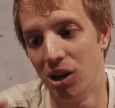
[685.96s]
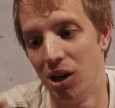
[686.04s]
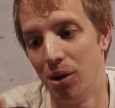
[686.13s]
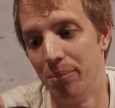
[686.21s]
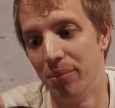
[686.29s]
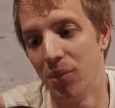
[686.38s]

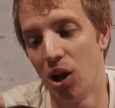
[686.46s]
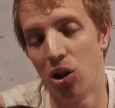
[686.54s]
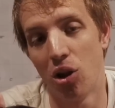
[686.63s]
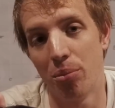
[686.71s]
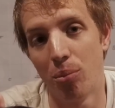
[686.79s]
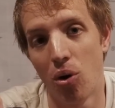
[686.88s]
a
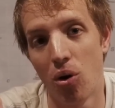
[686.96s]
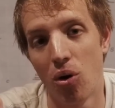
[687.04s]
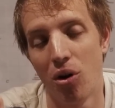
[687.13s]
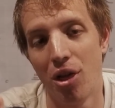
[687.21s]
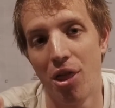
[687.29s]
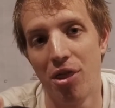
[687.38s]
lot
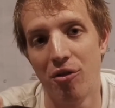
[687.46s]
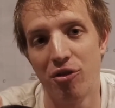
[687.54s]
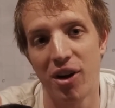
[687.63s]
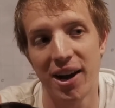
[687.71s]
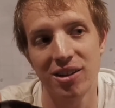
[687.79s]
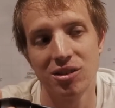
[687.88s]
more the
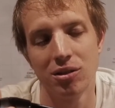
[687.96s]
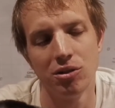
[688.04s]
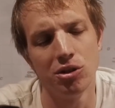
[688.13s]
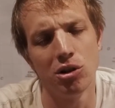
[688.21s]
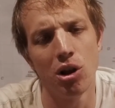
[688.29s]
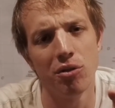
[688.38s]
fact
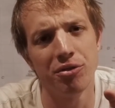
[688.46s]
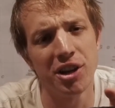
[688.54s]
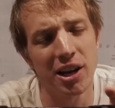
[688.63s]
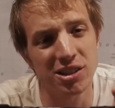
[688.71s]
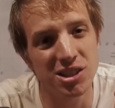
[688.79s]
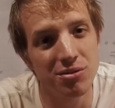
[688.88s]
you love the
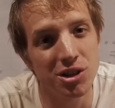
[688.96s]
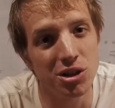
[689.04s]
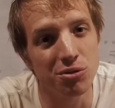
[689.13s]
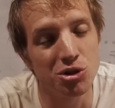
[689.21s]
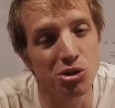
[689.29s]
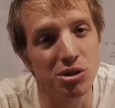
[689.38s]

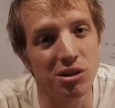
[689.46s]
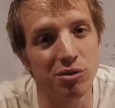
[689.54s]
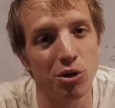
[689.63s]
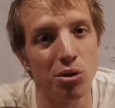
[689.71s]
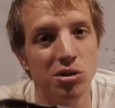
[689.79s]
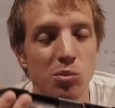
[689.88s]
activity of shooting
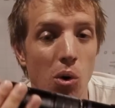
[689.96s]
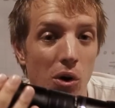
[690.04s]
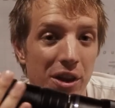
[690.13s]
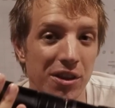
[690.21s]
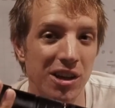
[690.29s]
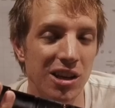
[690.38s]
photos
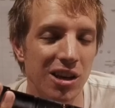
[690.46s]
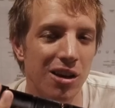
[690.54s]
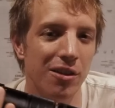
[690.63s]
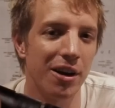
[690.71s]
more than the gear,